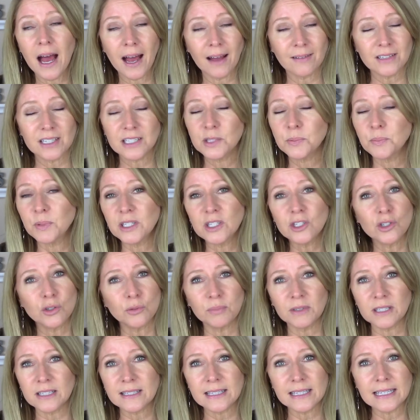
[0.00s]
I've just been too
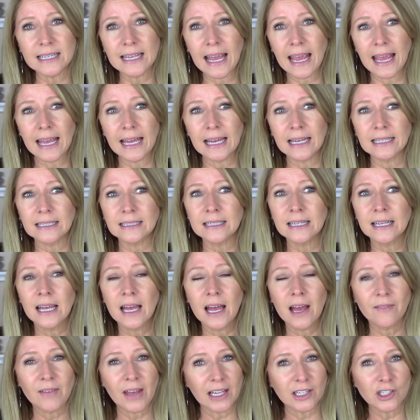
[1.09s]
busy and
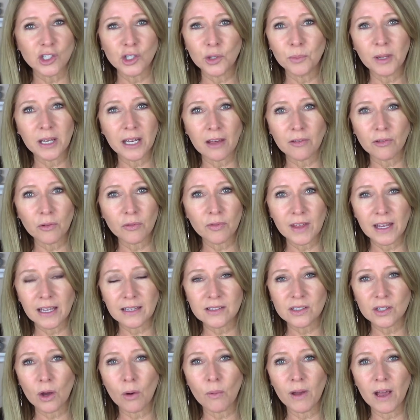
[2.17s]
had too many other
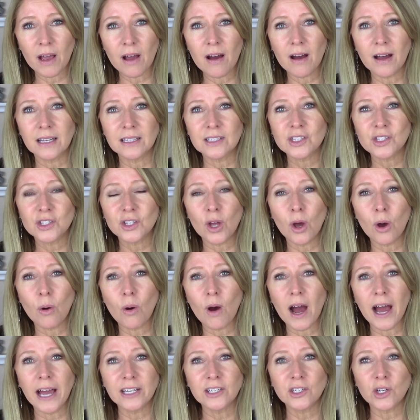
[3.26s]
things going on, so
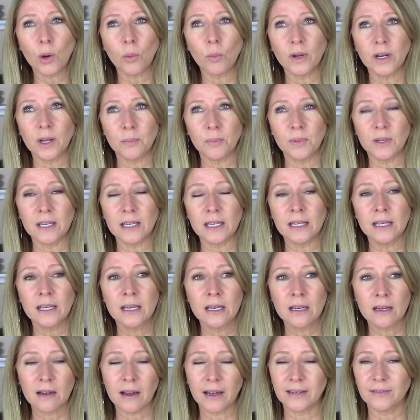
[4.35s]
I don't want to be
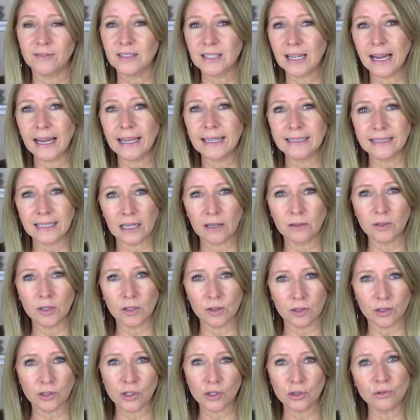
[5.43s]
kind of tied down to
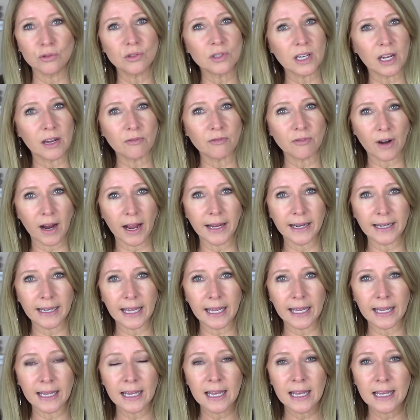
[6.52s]
the Tuesday,
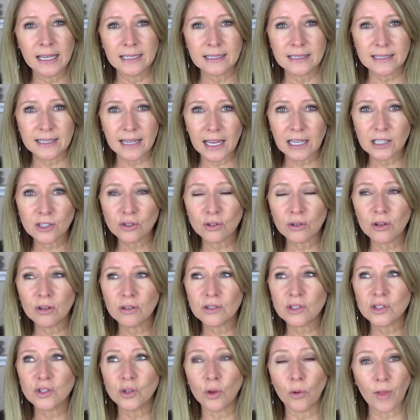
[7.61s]
Friday
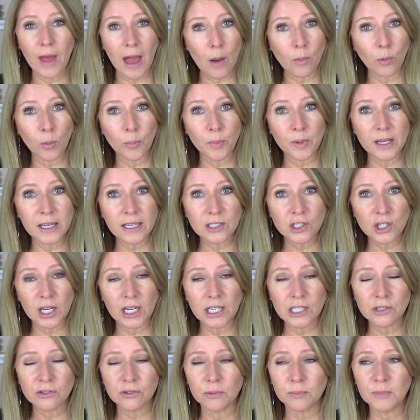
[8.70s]
schedule. So that will be a
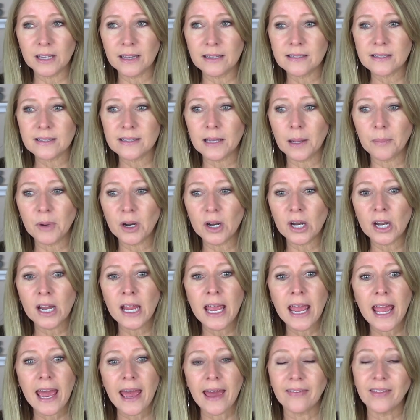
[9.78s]
change for me this summer.
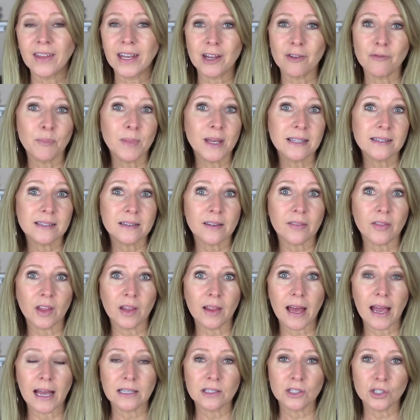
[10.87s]
And then I've missed the
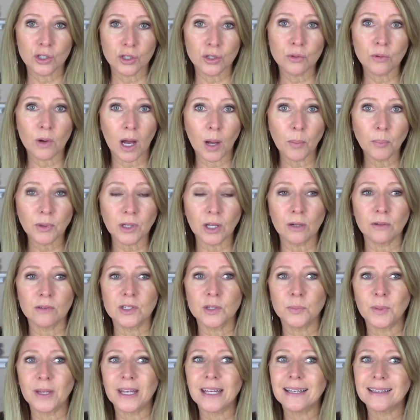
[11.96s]
last two uploads
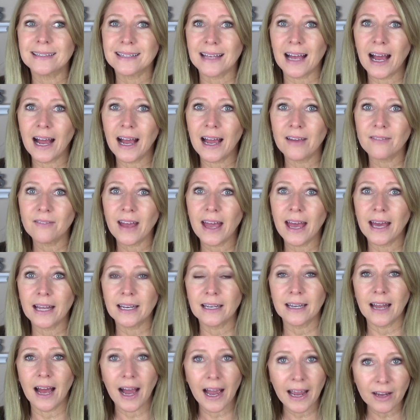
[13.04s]
because I've had
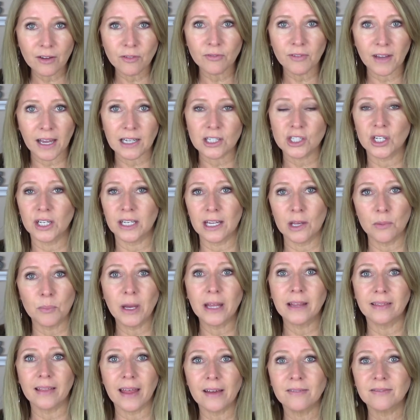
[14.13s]
an eye infection in my
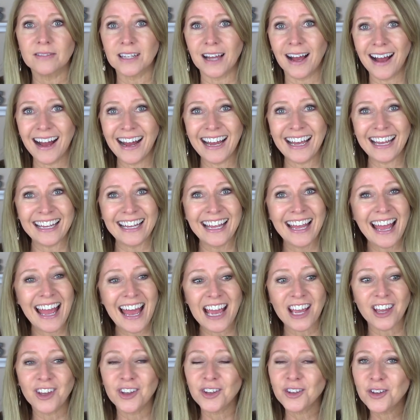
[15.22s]
left eye.
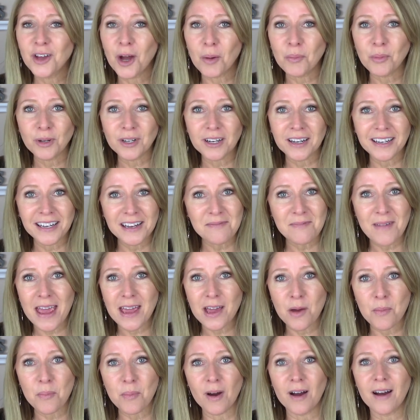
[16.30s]
Could not put any
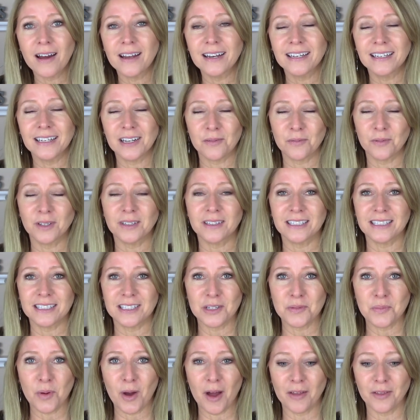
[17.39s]
makeup on, and it really
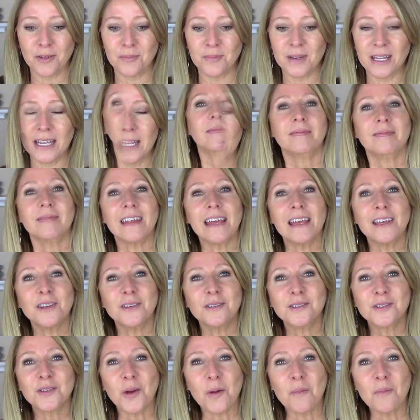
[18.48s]
did bother me. Thank you
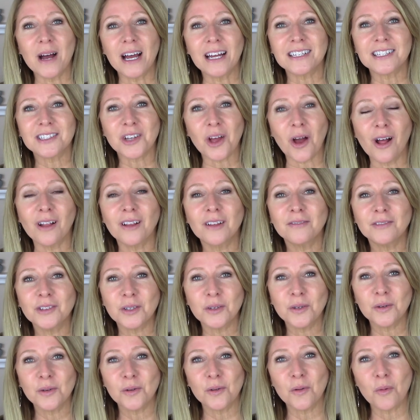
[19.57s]
so much to all of
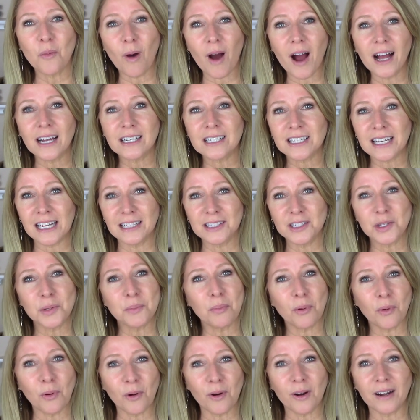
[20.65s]
you who watch and
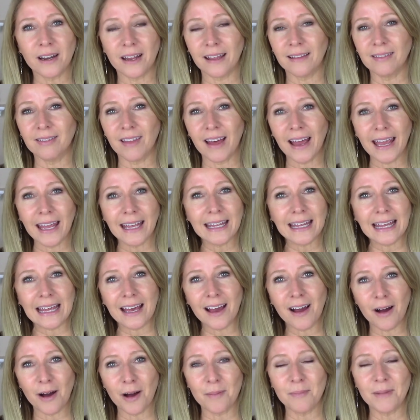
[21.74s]
support and like and
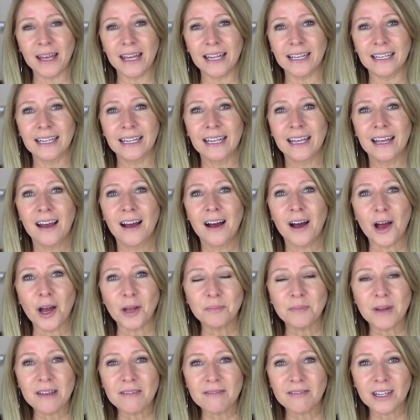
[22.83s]
comment on
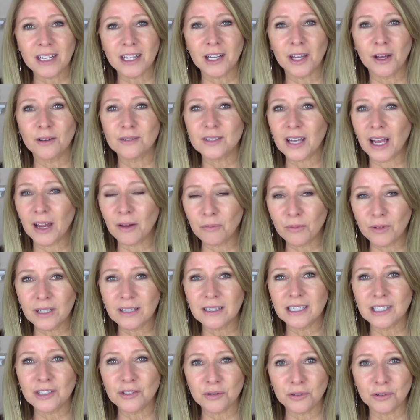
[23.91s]
my videos. I
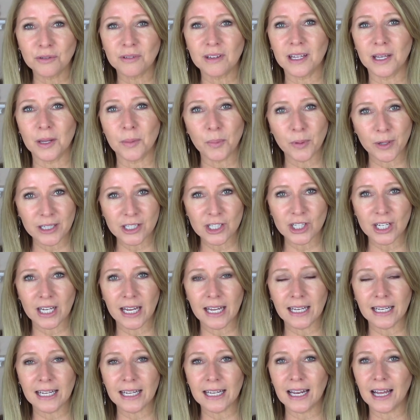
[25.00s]
really truly
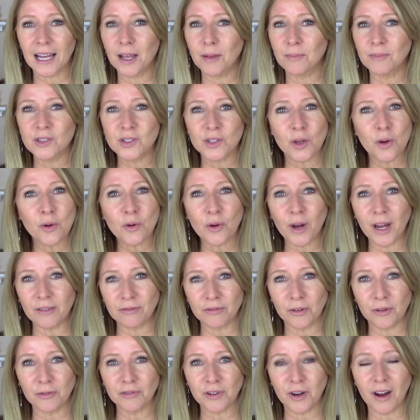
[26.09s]
appreciate it. I'm so
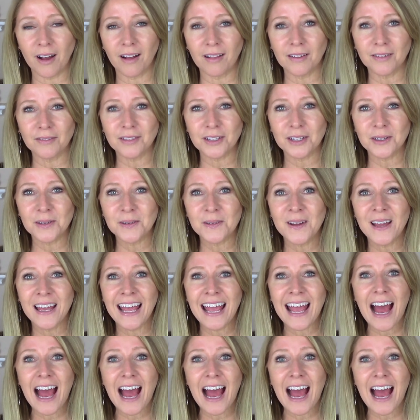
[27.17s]
grateful for all of you.